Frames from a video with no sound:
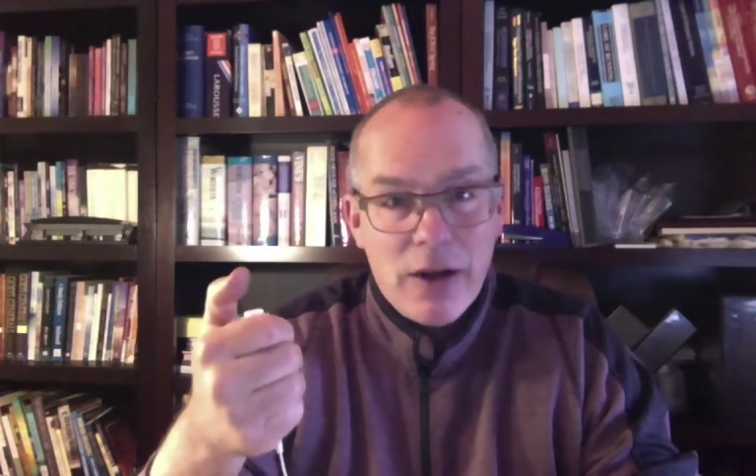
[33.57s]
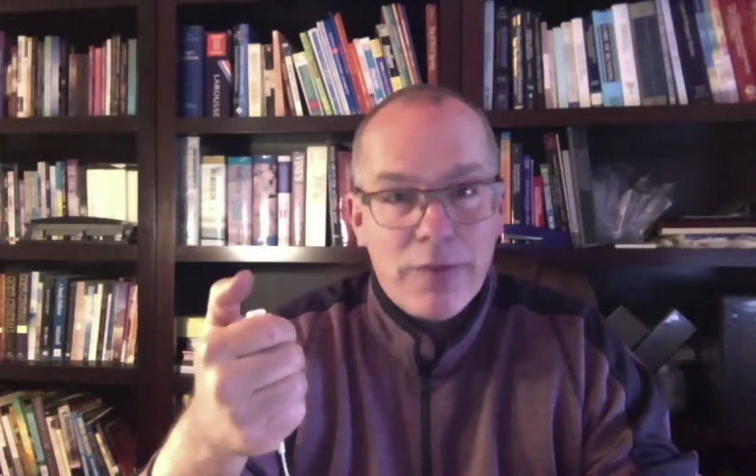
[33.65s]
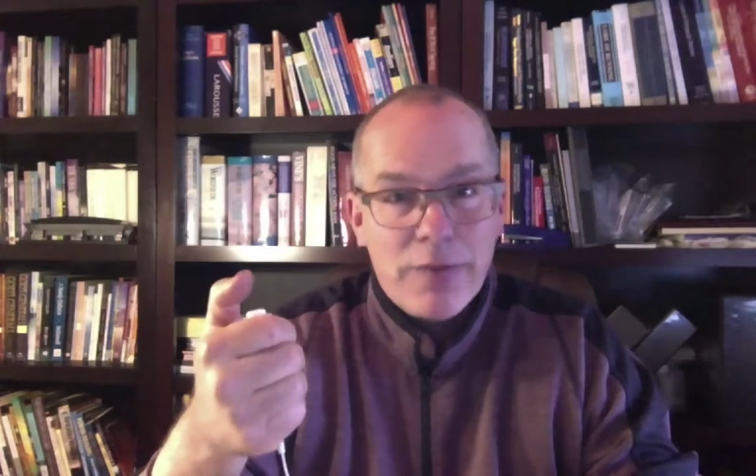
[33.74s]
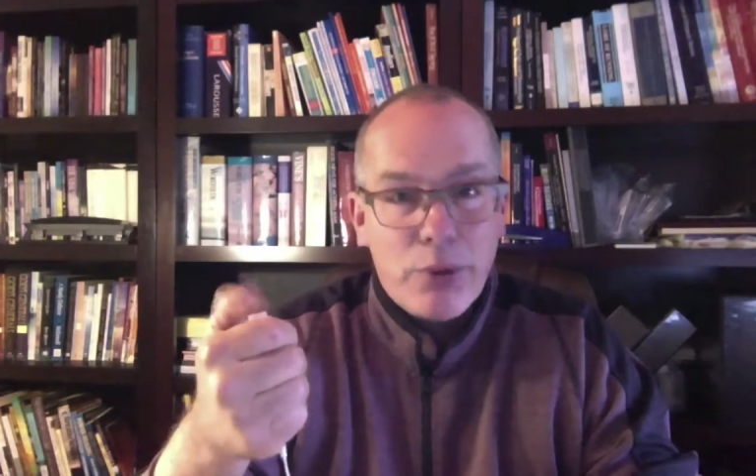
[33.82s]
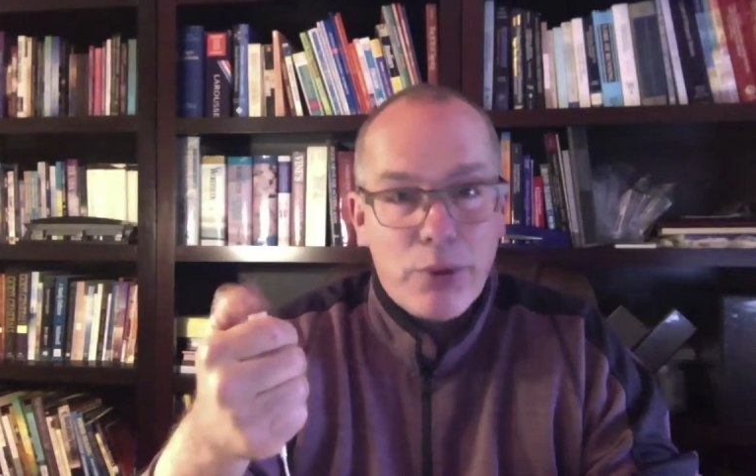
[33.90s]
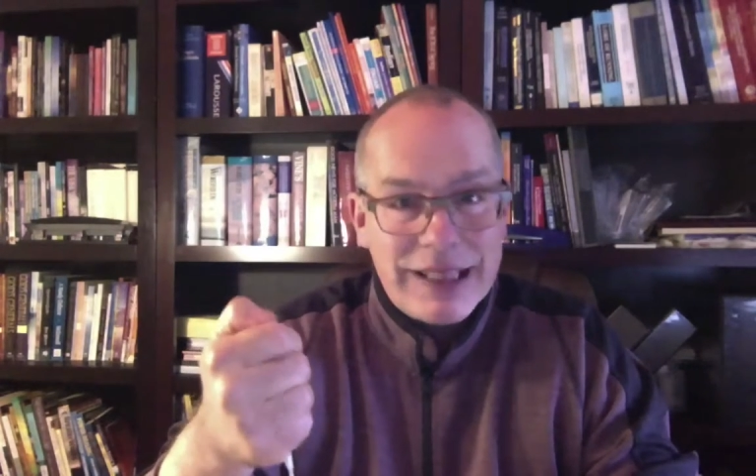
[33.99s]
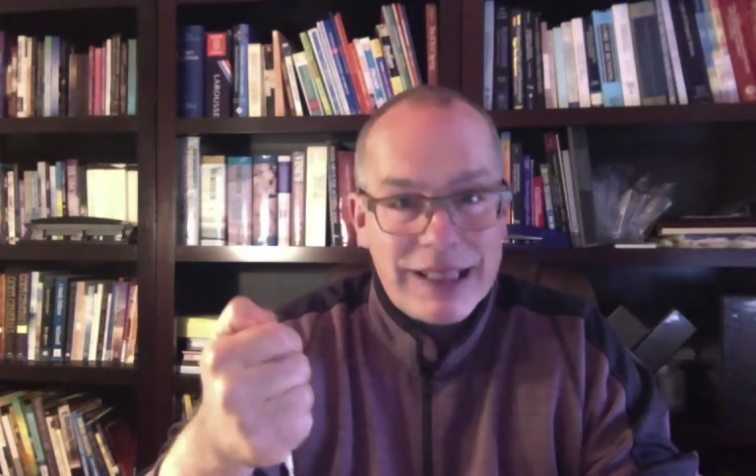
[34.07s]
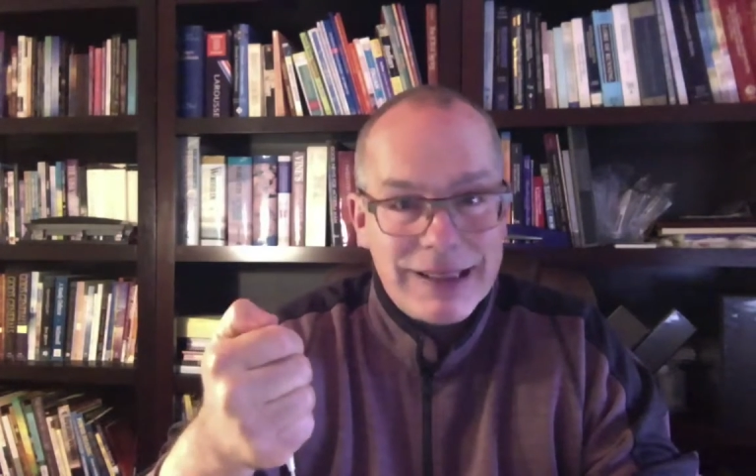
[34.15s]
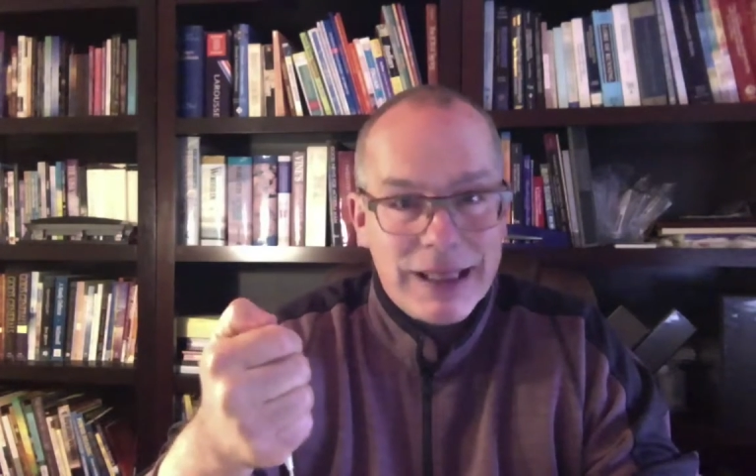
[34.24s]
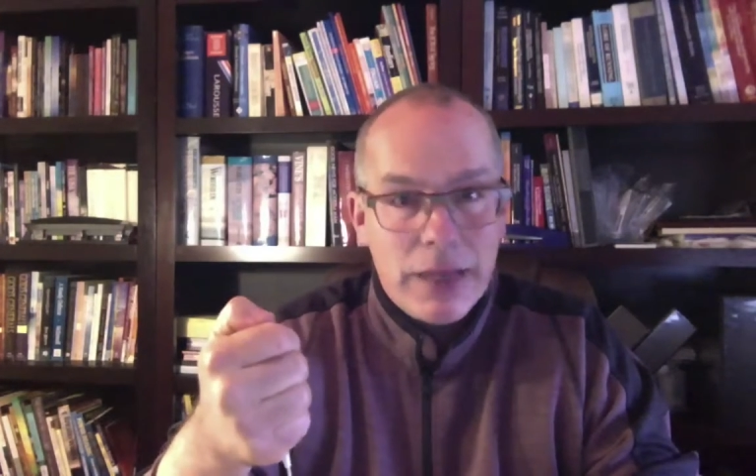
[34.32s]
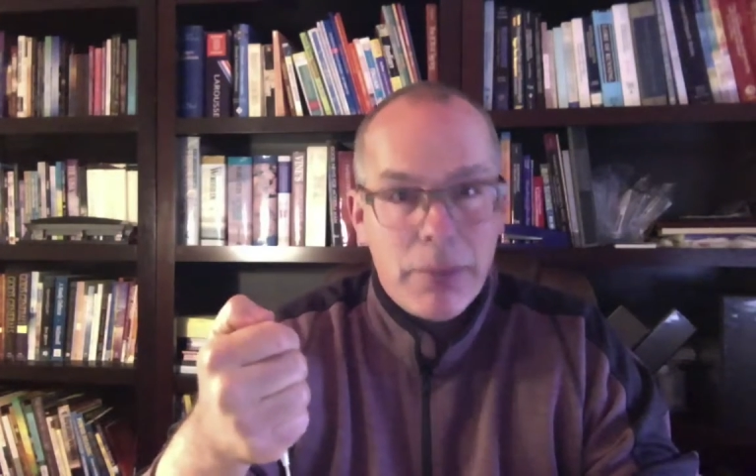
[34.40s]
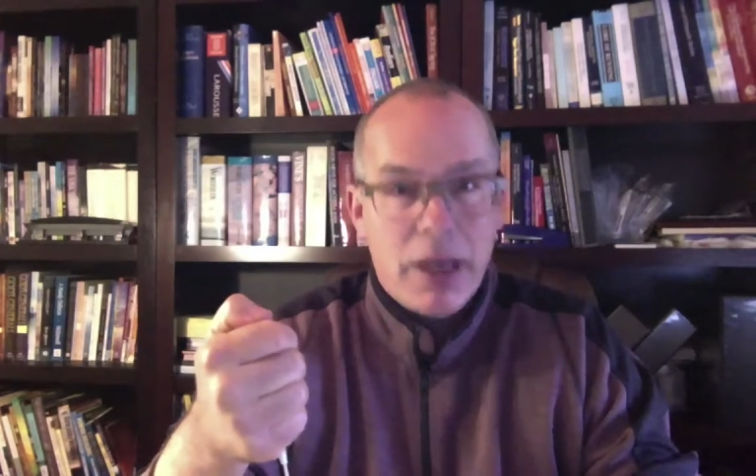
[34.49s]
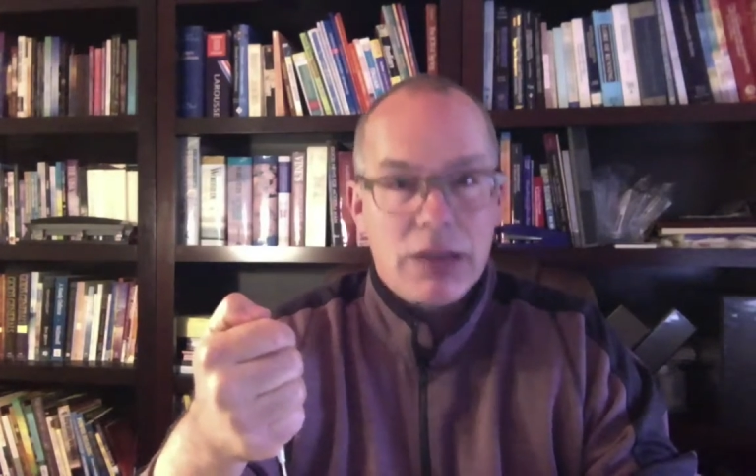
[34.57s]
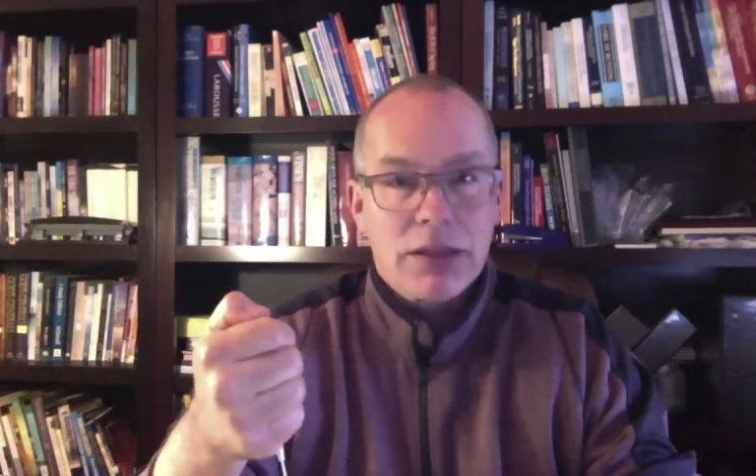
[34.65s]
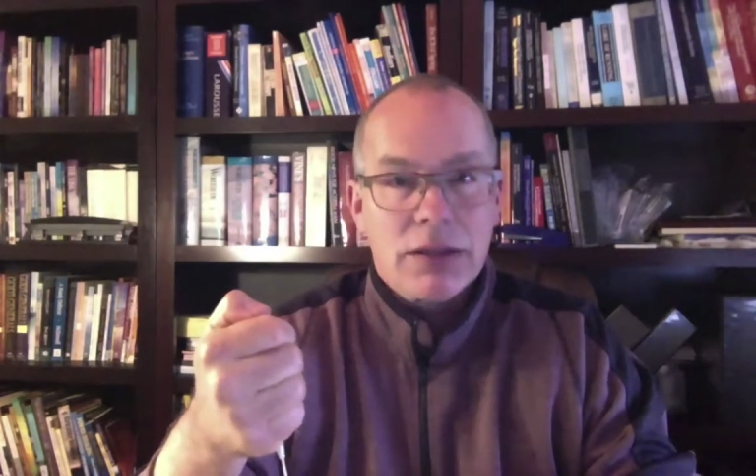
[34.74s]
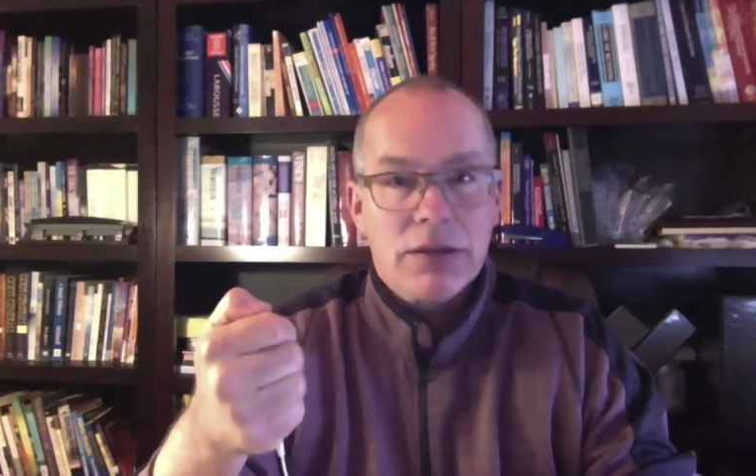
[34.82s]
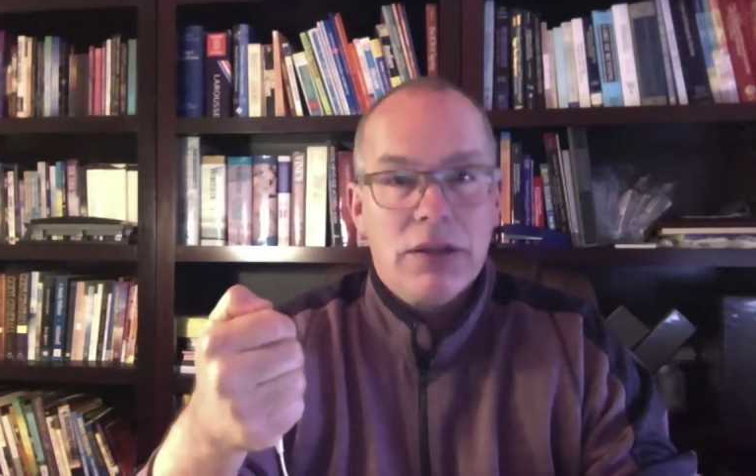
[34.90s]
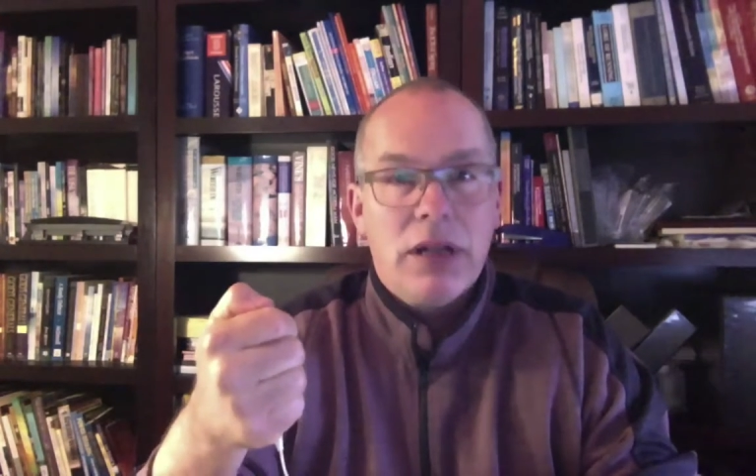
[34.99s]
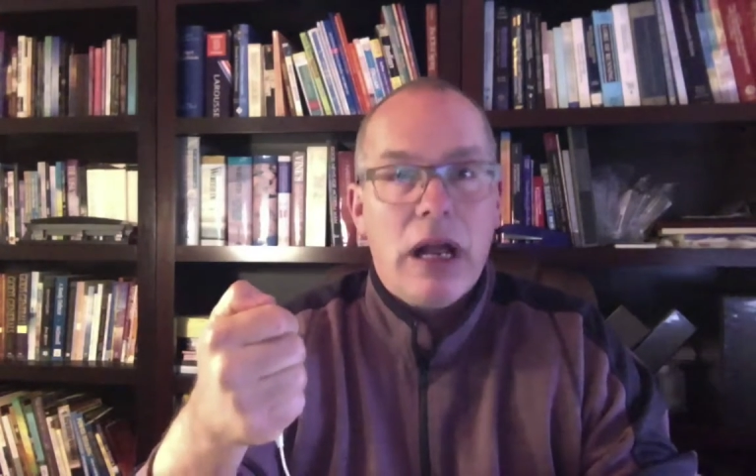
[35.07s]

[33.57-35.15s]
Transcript: of pressing a button